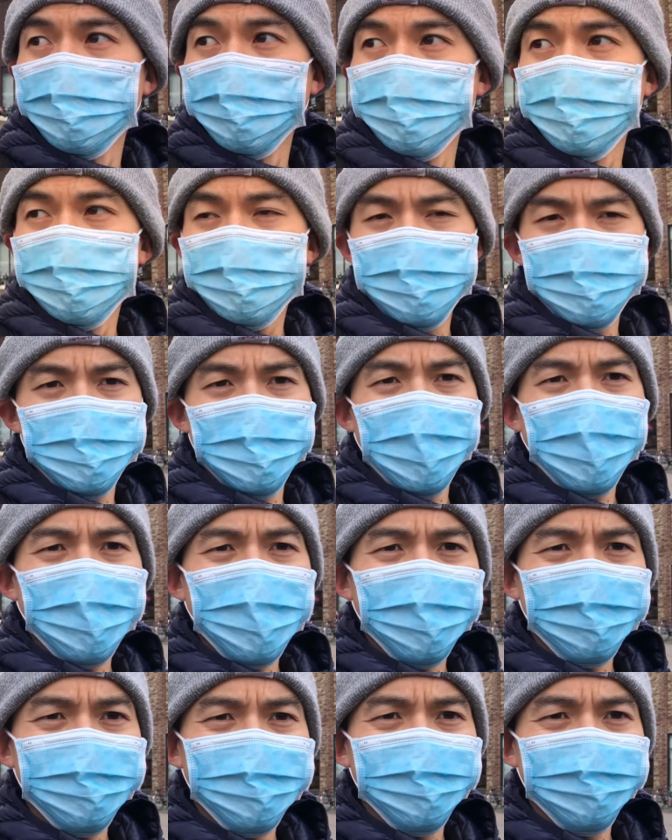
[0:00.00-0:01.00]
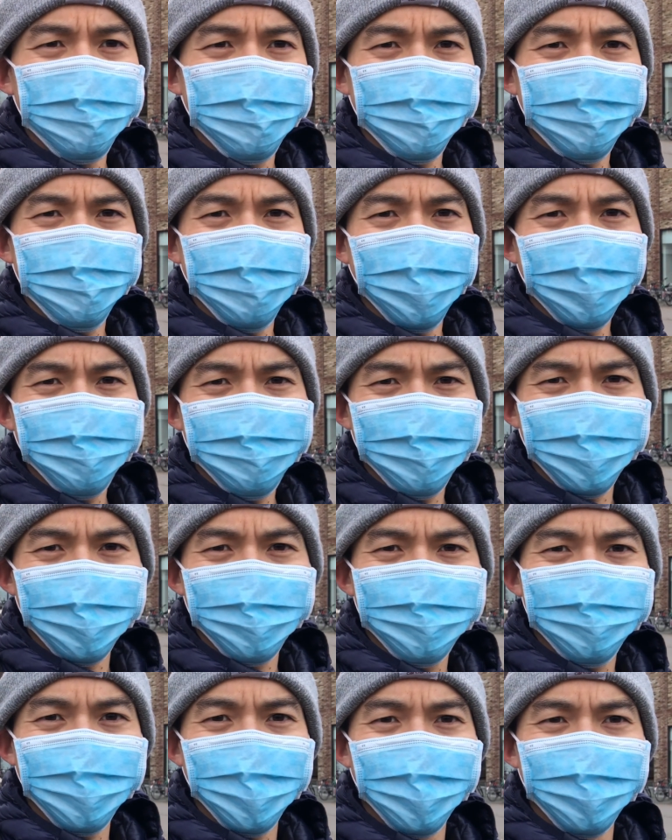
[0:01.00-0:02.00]
So they got this testing
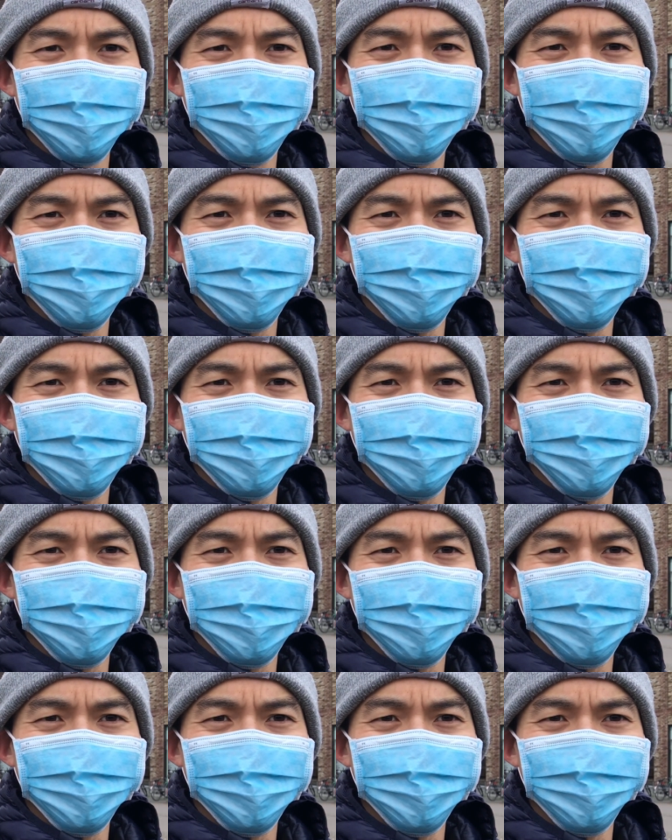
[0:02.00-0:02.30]
site